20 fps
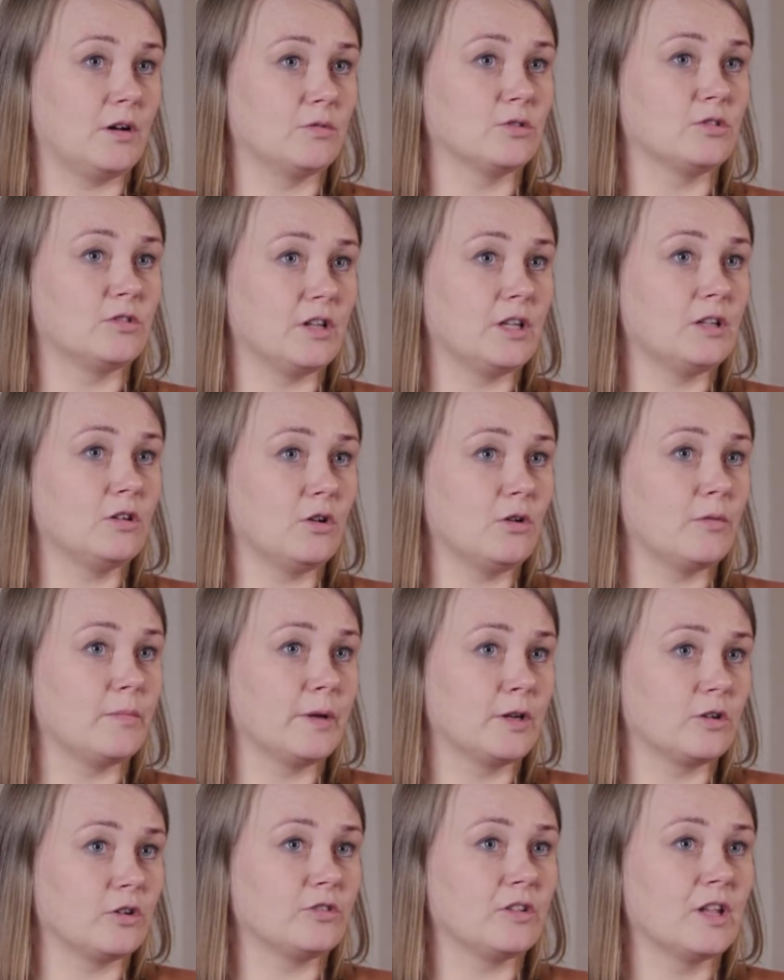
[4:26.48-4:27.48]
I would say no,
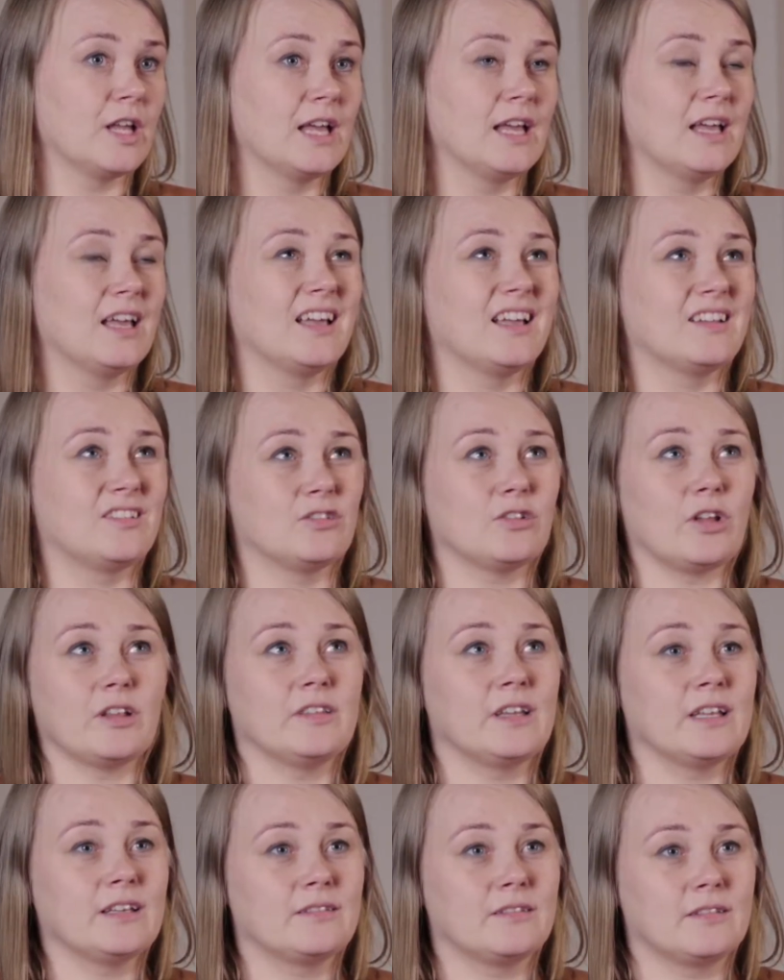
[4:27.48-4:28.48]
because it's
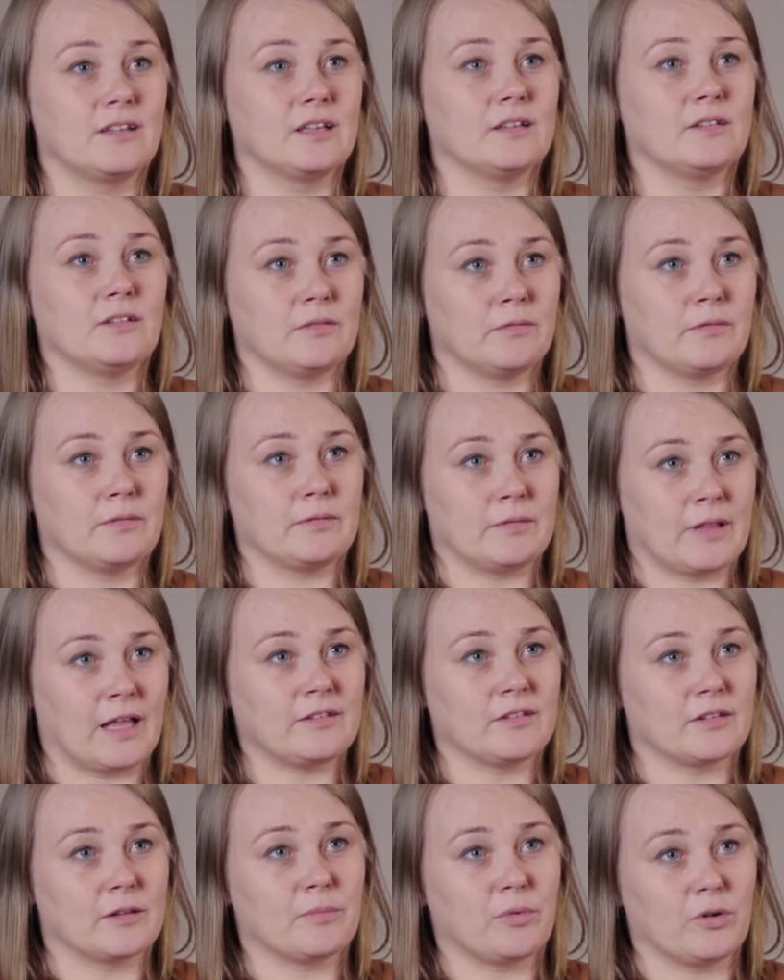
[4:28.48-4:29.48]
not that,
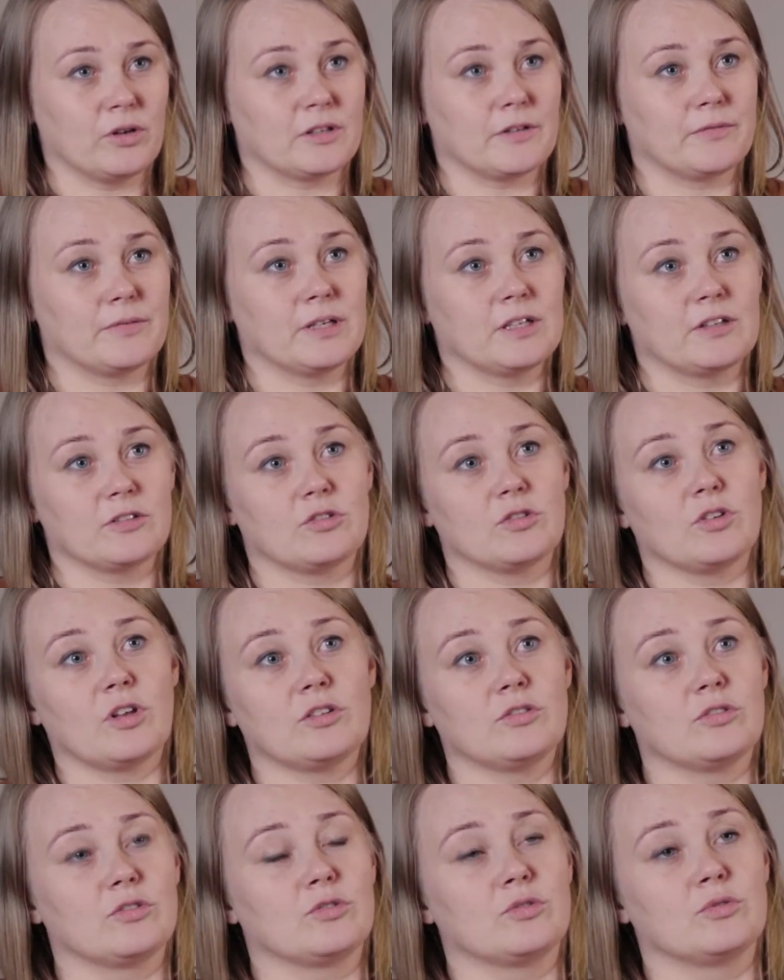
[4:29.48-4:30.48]
that's the point. I think it's
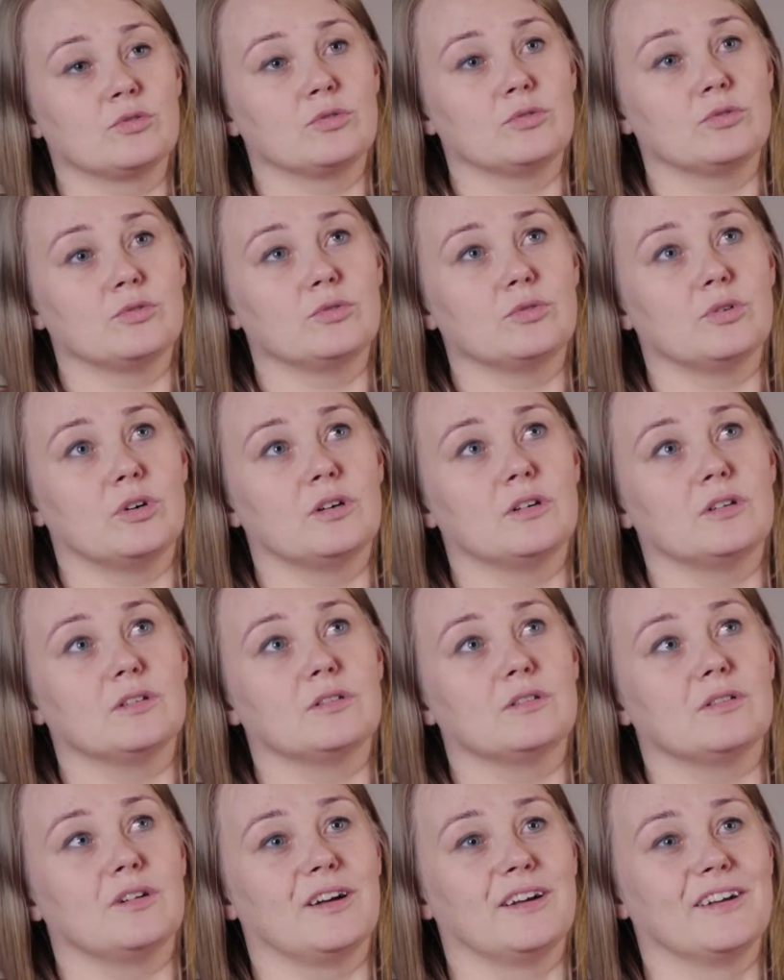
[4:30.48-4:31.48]
not to
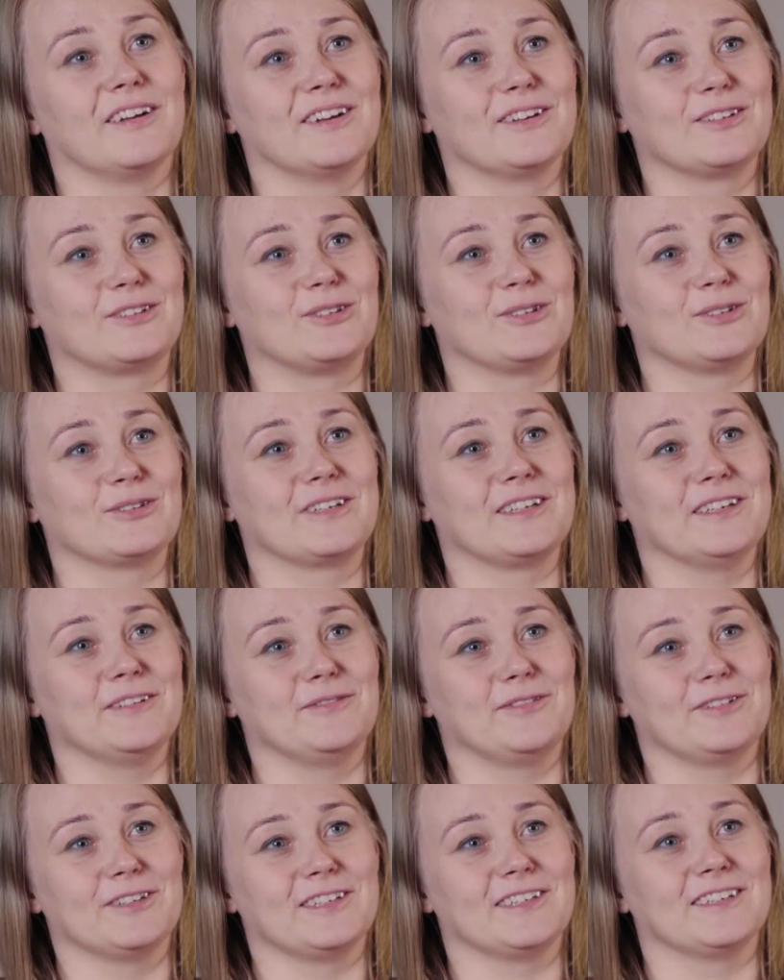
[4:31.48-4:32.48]
to
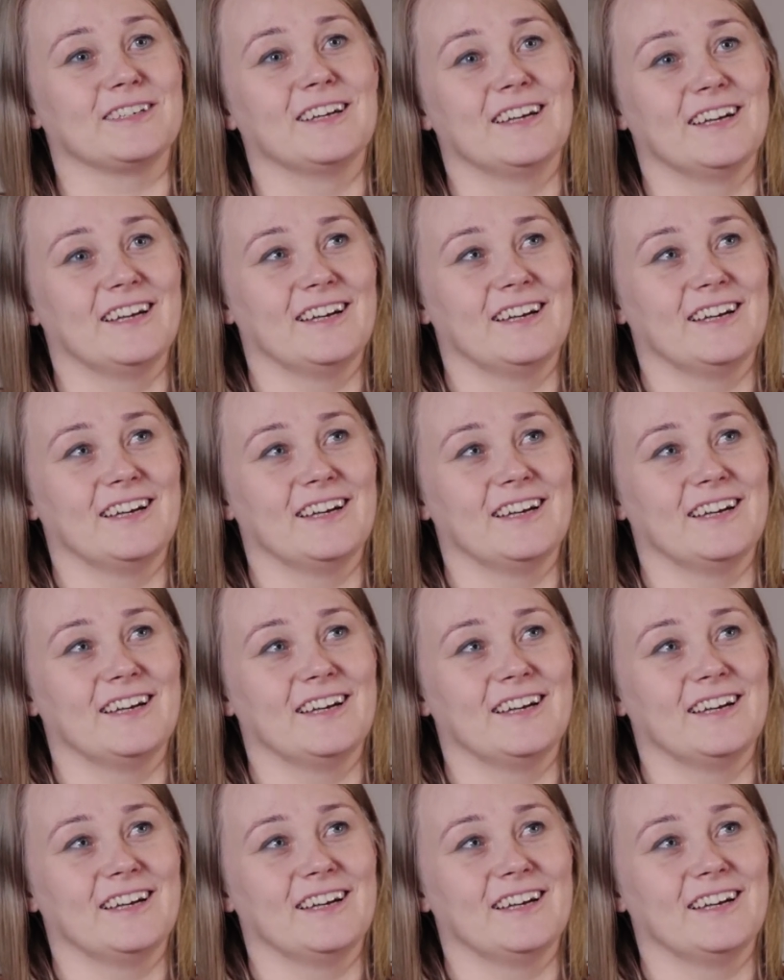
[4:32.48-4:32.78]
give